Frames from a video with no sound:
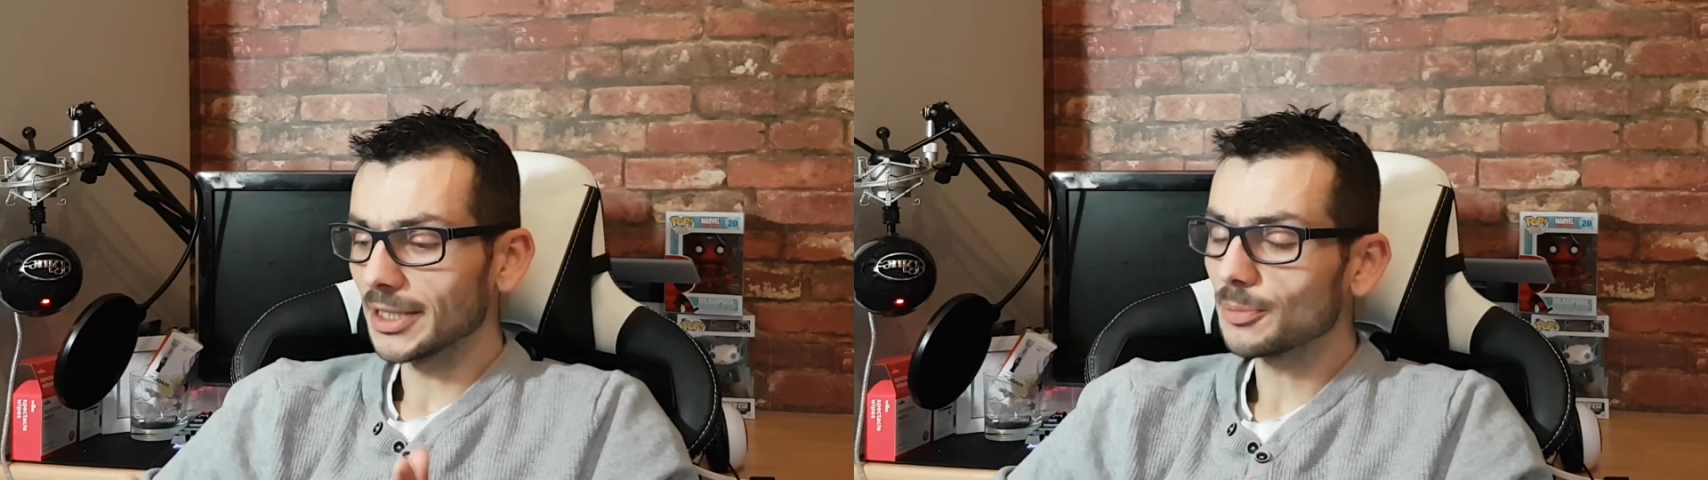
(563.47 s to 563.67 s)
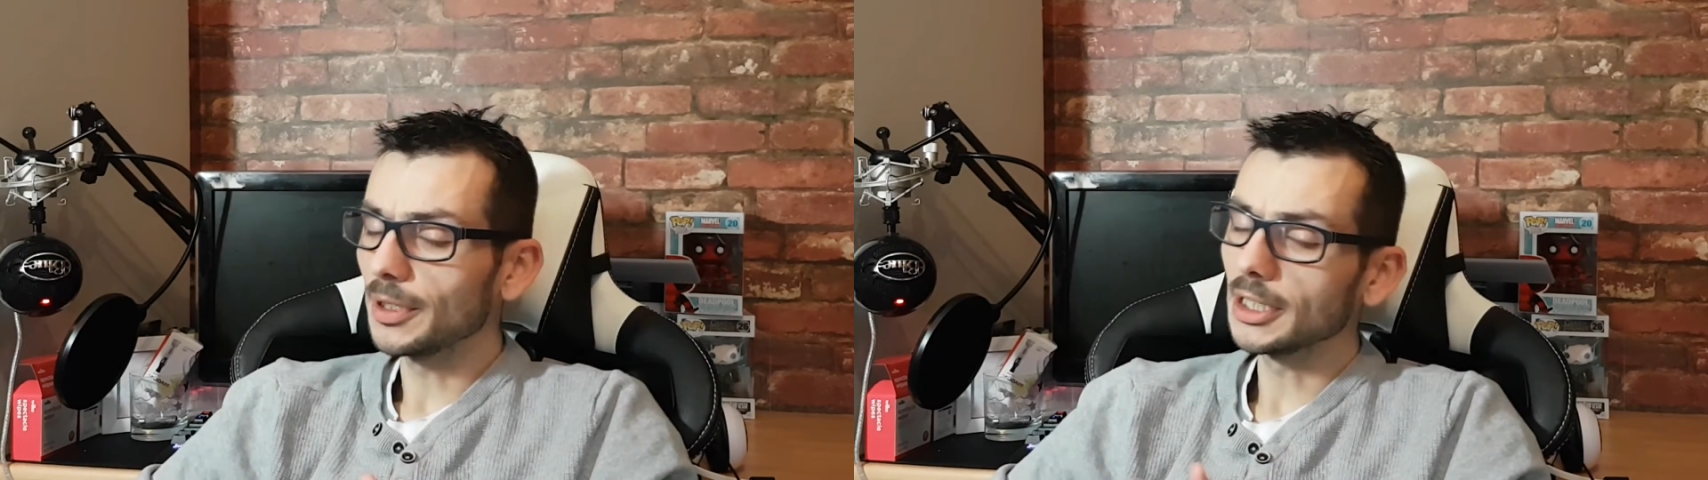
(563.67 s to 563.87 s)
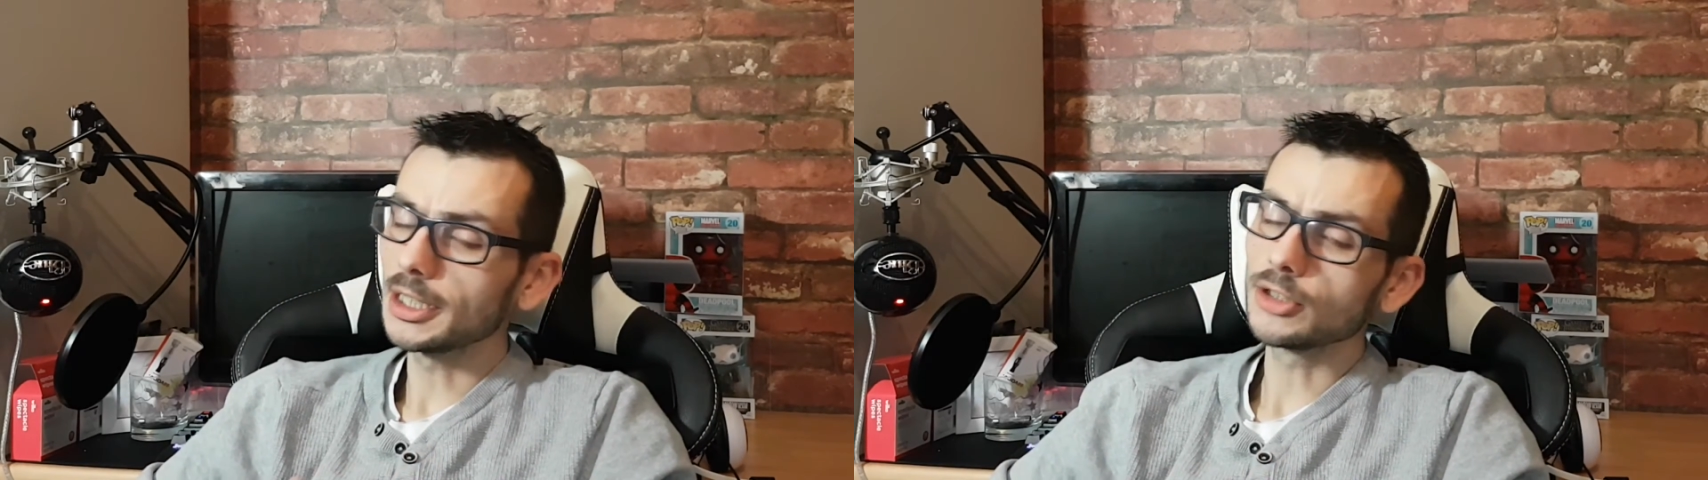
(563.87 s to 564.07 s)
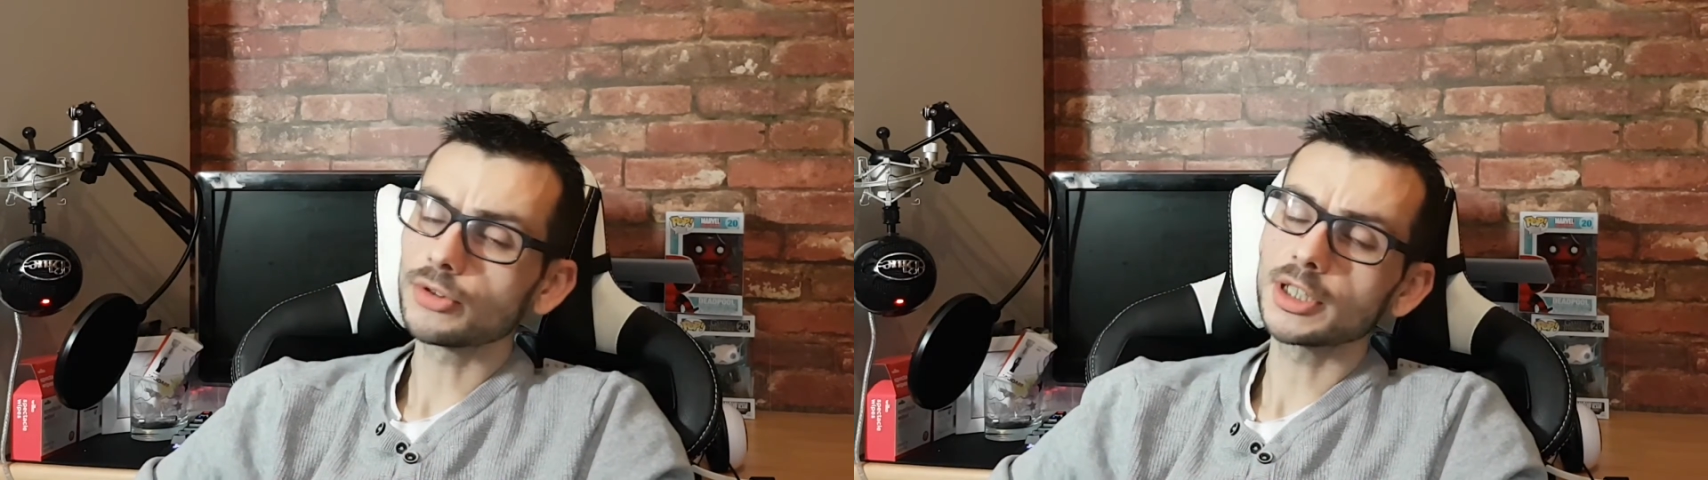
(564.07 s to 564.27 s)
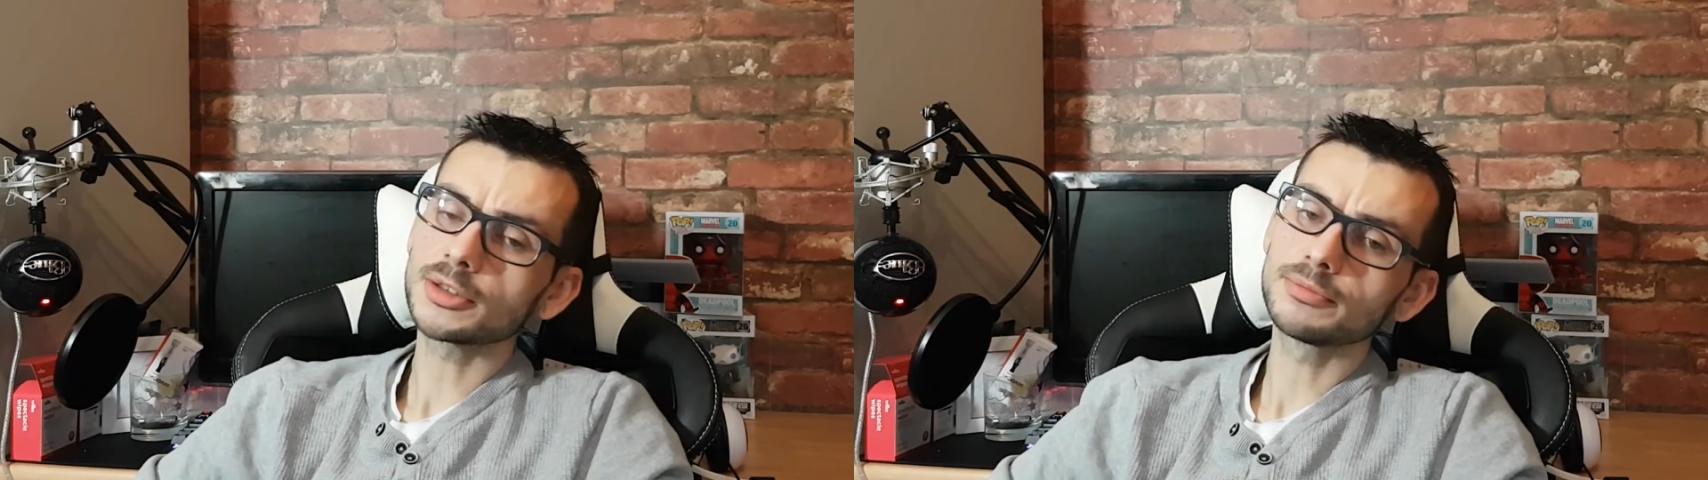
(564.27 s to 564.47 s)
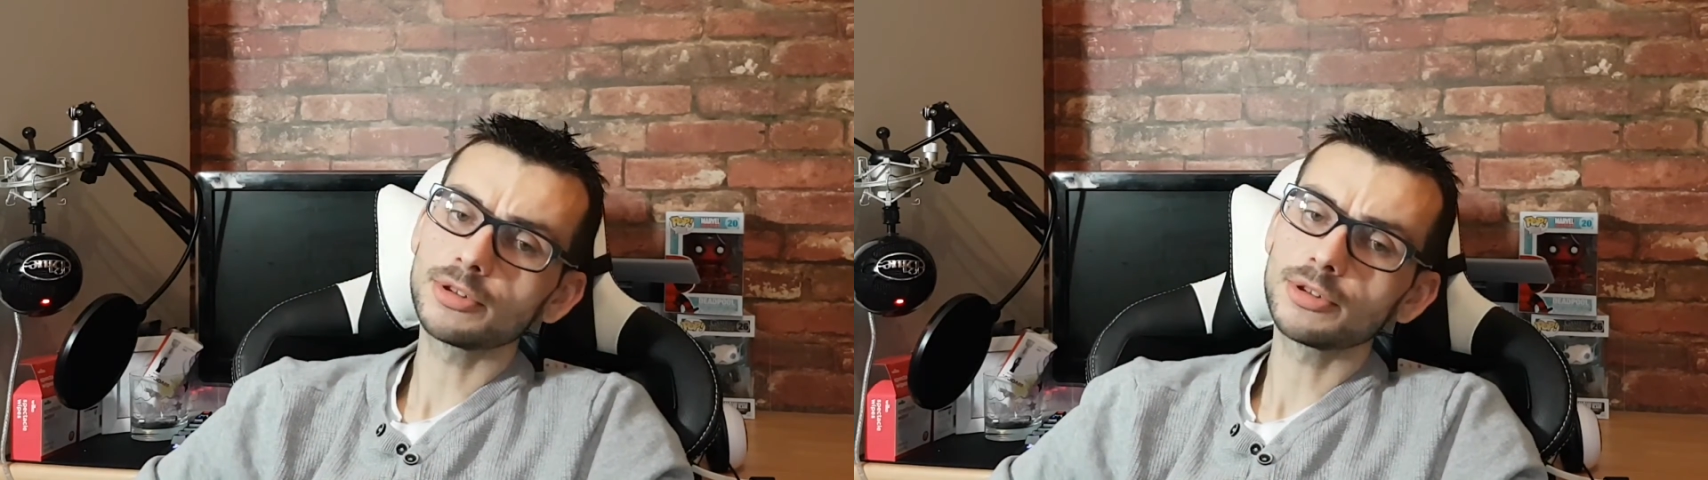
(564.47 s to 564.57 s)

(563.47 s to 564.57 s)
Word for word: it's been an interesting